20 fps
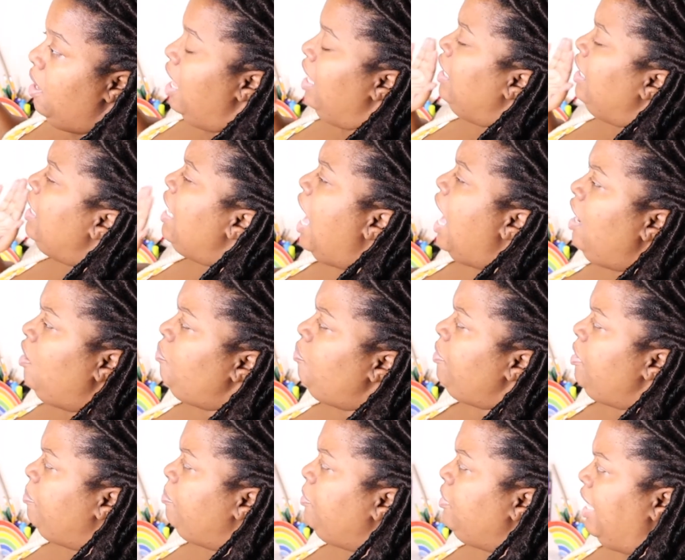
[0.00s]
A lot of
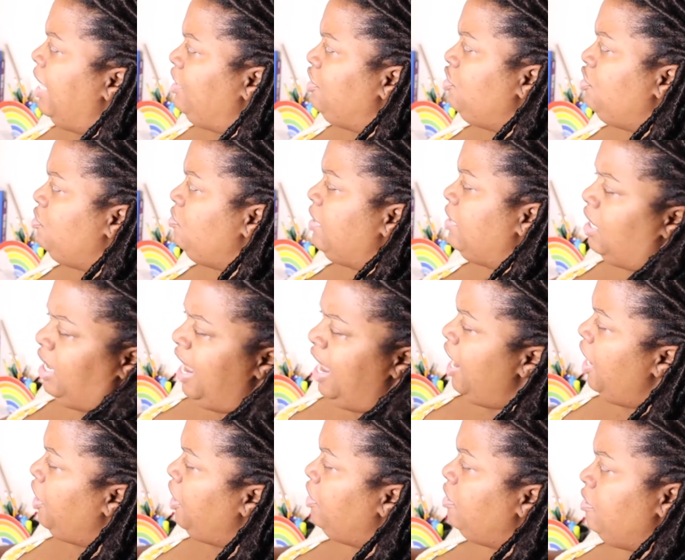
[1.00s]
people like to do that,
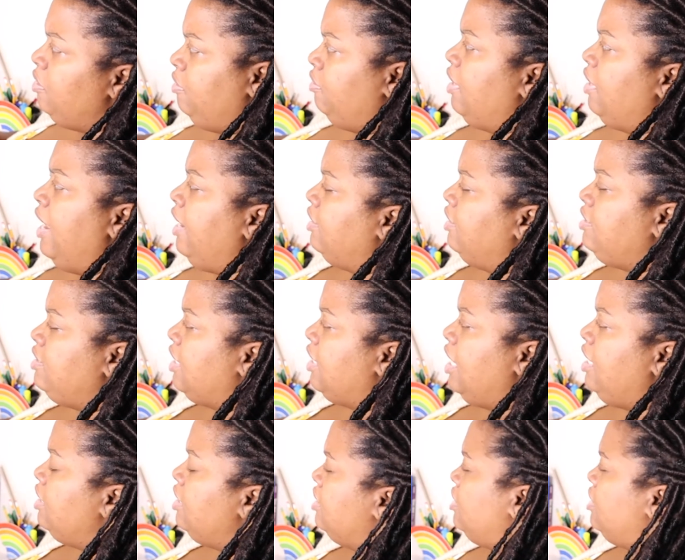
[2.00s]
hair and skin and stuff.